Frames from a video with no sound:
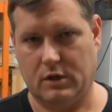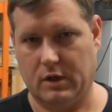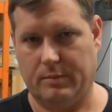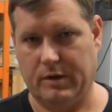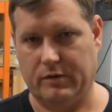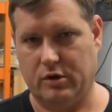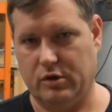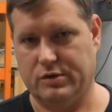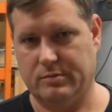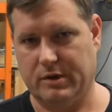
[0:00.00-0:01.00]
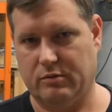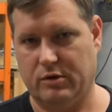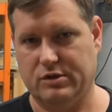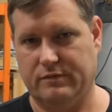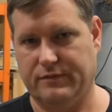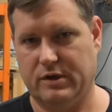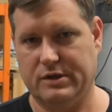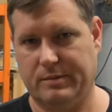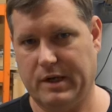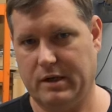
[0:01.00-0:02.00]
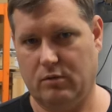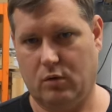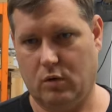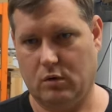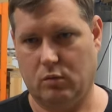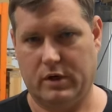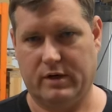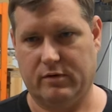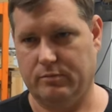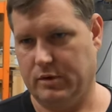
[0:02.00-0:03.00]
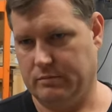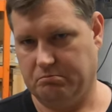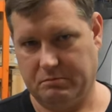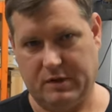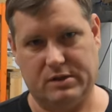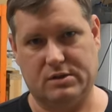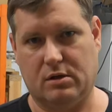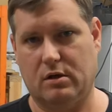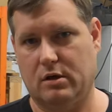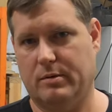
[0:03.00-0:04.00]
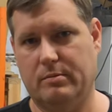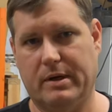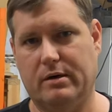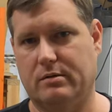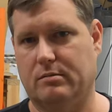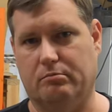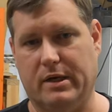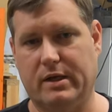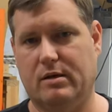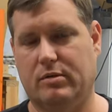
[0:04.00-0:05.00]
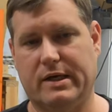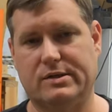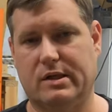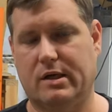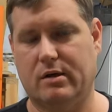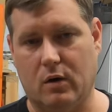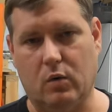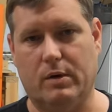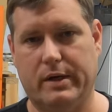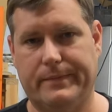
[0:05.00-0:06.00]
I'm either going to use some of that original footage I made or whatever, but this is all going to be about media blasting at home